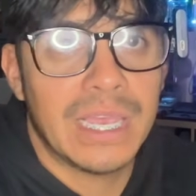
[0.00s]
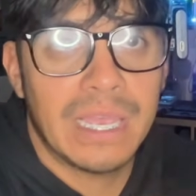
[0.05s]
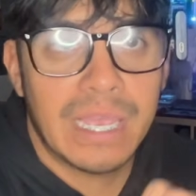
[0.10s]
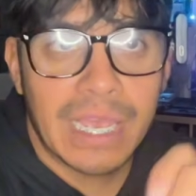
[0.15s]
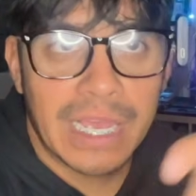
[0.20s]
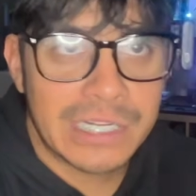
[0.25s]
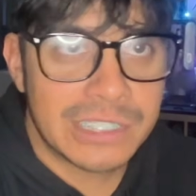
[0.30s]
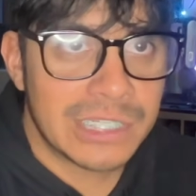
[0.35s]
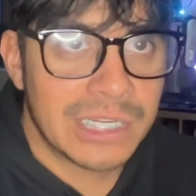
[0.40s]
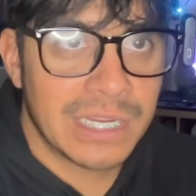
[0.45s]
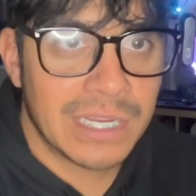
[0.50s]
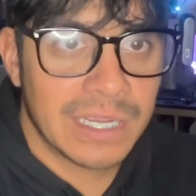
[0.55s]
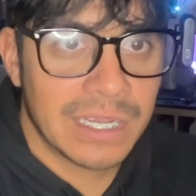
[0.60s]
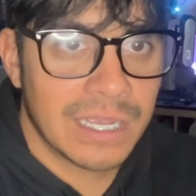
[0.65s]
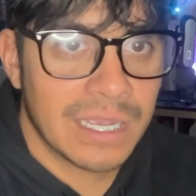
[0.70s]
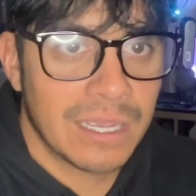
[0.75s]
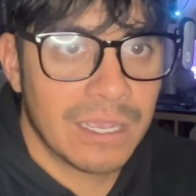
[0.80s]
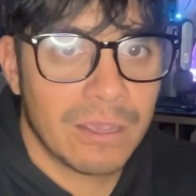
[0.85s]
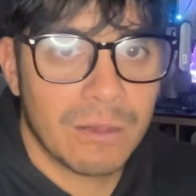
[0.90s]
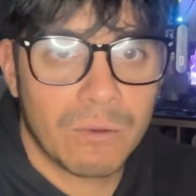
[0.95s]
edging,
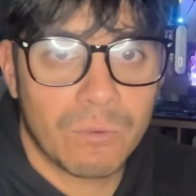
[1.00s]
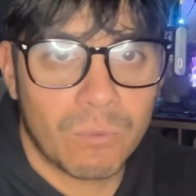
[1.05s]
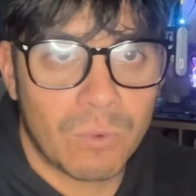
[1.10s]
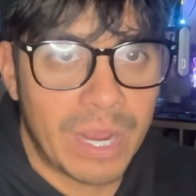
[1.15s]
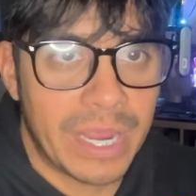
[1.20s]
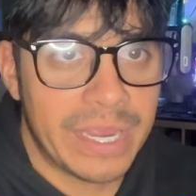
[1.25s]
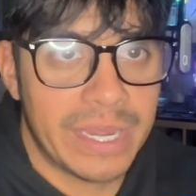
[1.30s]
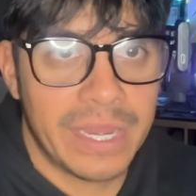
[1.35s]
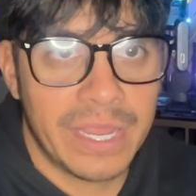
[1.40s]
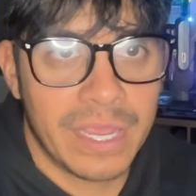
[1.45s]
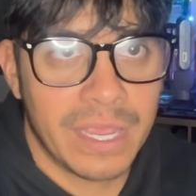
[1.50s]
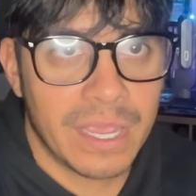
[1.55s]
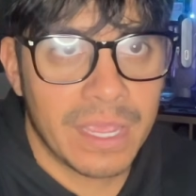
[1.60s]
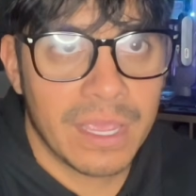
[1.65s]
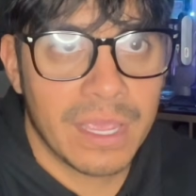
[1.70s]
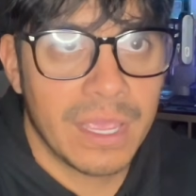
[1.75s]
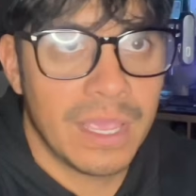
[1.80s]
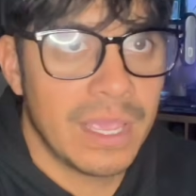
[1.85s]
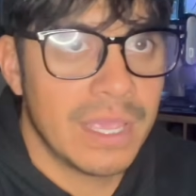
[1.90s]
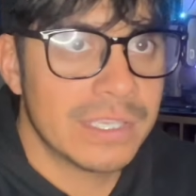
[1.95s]
whitening,
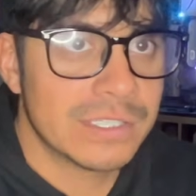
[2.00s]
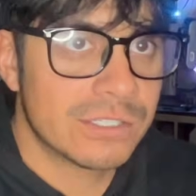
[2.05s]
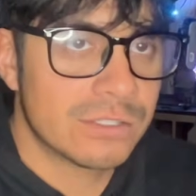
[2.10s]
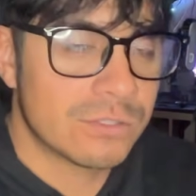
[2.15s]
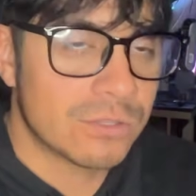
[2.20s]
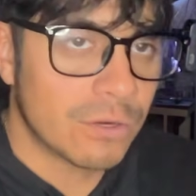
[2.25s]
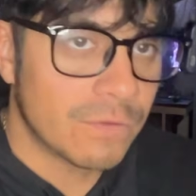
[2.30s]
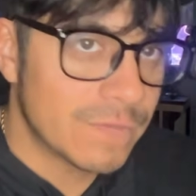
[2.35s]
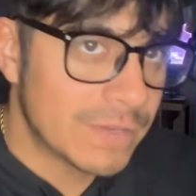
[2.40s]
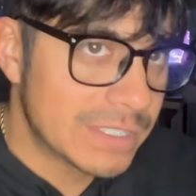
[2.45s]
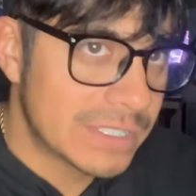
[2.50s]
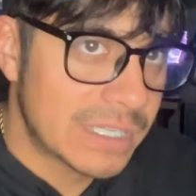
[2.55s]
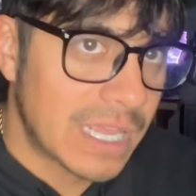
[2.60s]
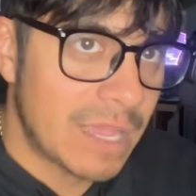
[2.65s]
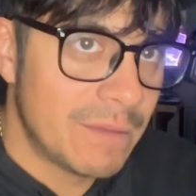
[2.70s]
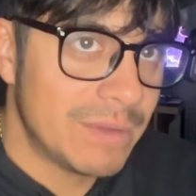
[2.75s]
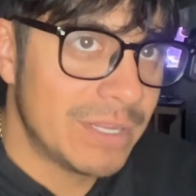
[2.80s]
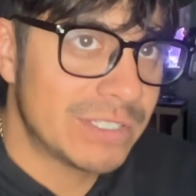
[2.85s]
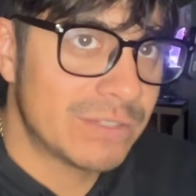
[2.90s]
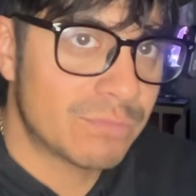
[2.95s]
surface
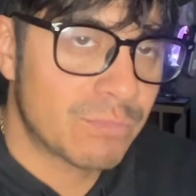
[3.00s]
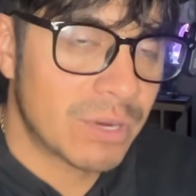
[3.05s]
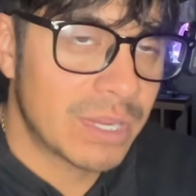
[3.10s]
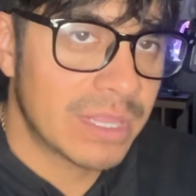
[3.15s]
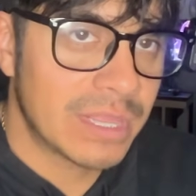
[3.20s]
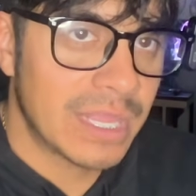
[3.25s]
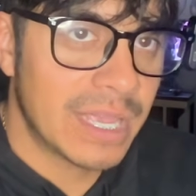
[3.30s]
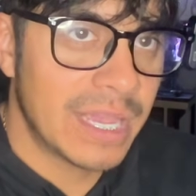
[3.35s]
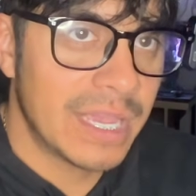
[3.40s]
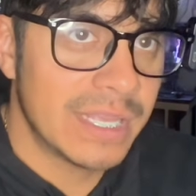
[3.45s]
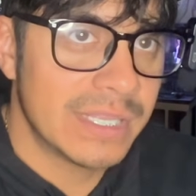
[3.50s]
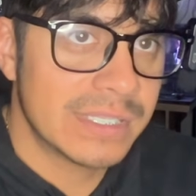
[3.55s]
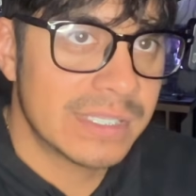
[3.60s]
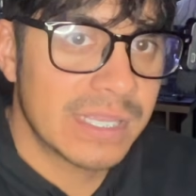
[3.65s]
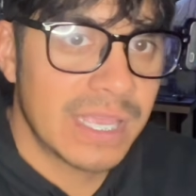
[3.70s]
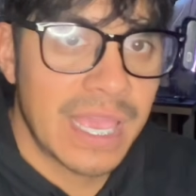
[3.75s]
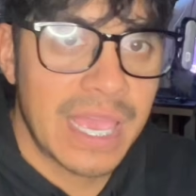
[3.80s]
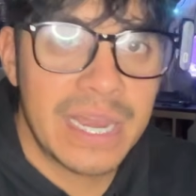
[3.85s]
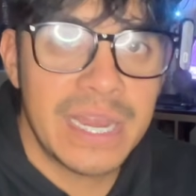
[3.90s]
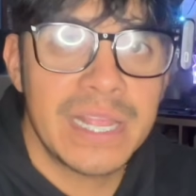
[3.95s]
damage, print lines,
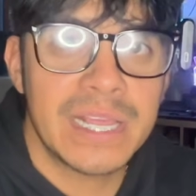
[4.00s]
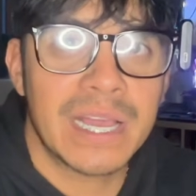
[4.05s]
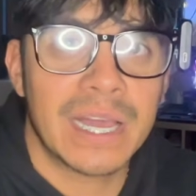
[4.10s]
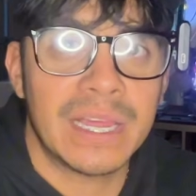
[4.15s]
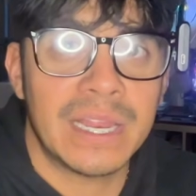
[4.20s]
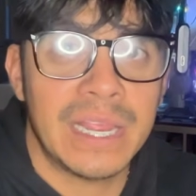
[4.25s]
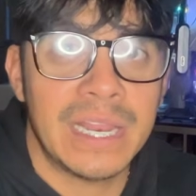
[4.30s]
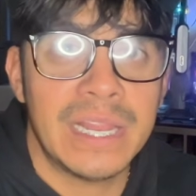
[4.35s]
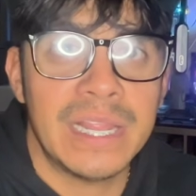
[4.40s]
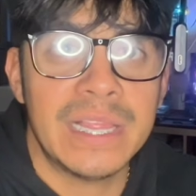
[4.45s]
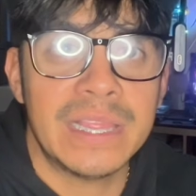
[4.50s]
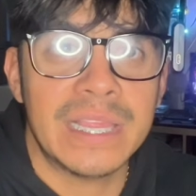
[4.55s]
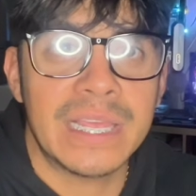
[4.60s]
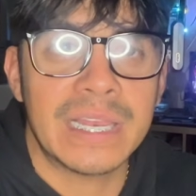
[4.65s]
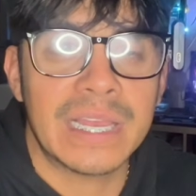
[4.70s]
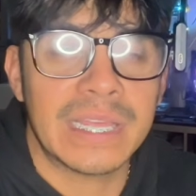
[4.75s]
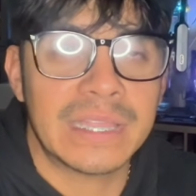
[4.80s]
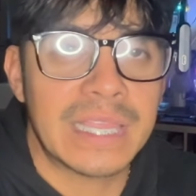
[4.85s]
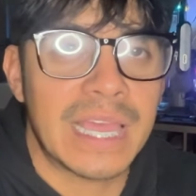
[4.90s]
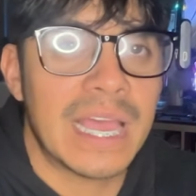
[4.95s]
anything
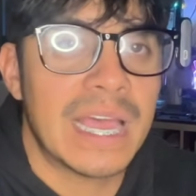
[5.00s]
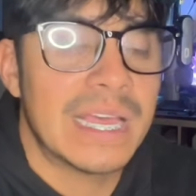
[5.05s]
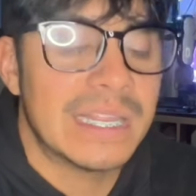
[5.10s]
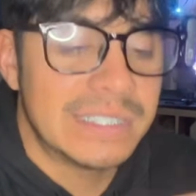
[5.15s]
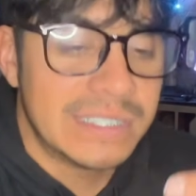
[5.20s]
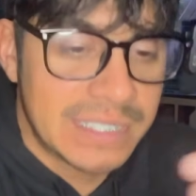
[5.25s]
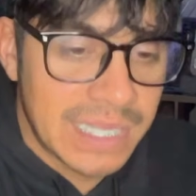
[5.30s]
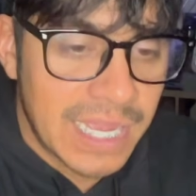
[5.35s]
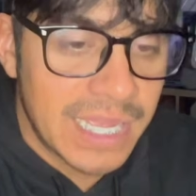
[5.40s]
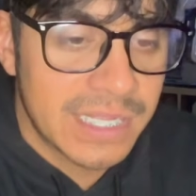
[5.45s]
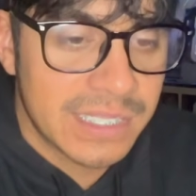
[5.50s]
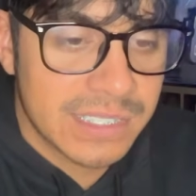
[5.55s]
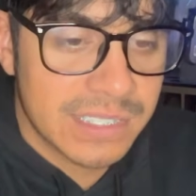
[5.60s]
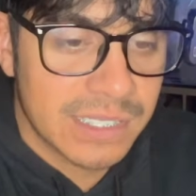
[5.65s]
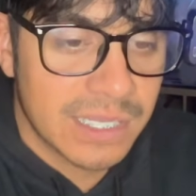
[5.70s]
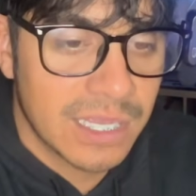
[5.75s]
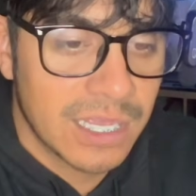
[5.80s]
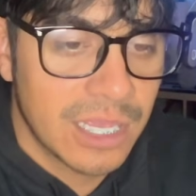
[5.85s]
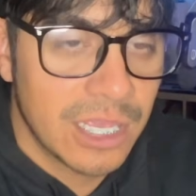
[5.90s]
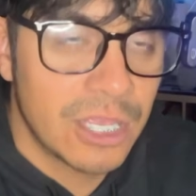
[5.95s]
like that, dents,
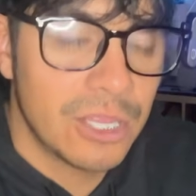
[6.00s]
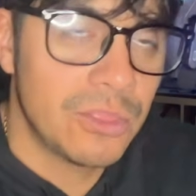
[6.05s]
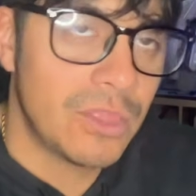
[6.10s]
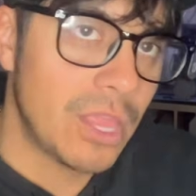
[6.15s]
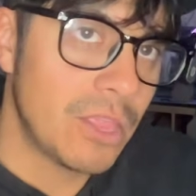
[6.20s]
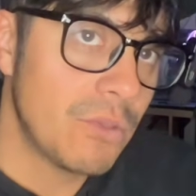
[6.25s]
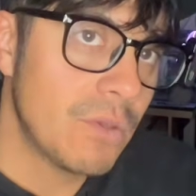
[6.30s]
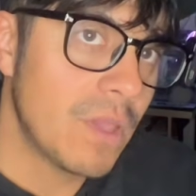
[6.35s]
then